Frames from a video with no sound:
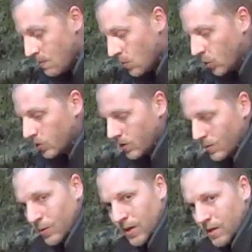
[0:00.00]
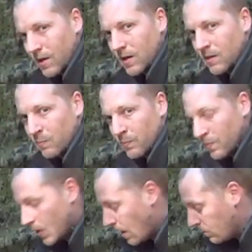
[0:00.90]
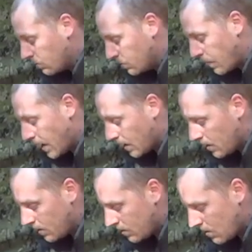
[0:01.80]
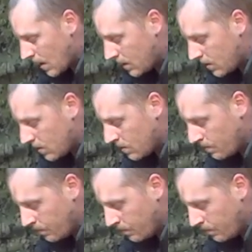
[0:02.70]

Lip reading: more so in a down bag than in a